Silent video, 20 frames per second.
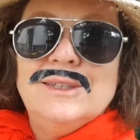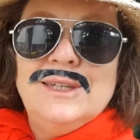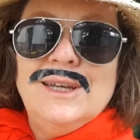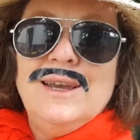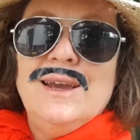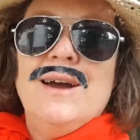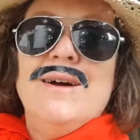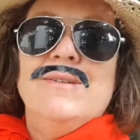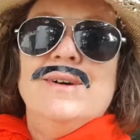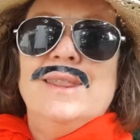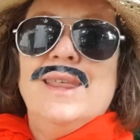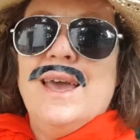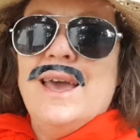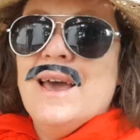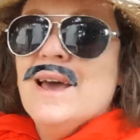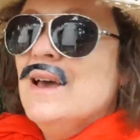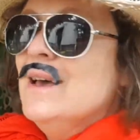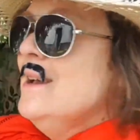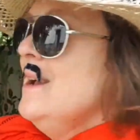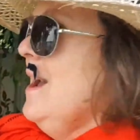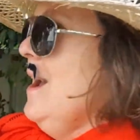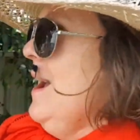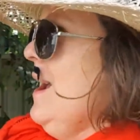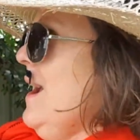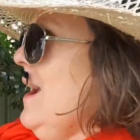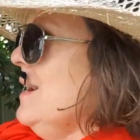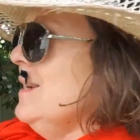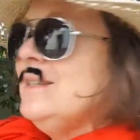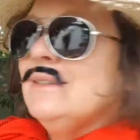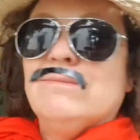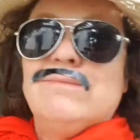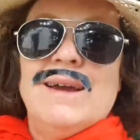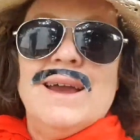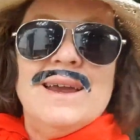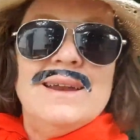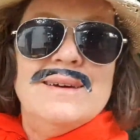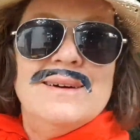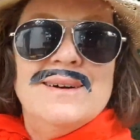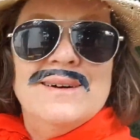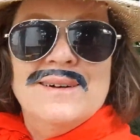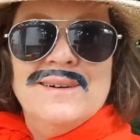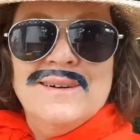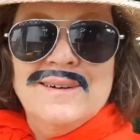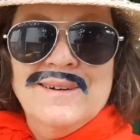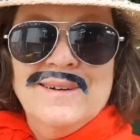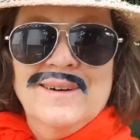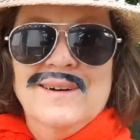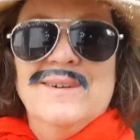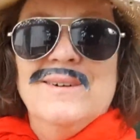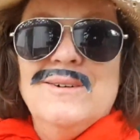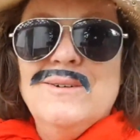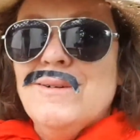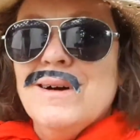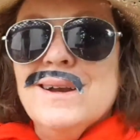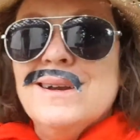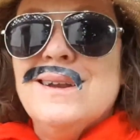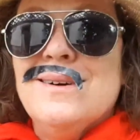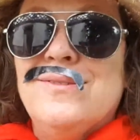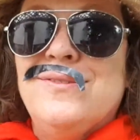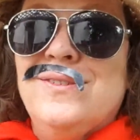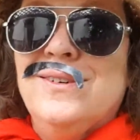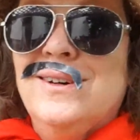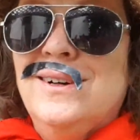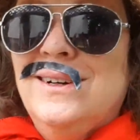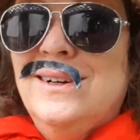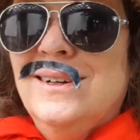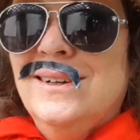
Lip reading: see you over there. Hey, Swaino, wonderful.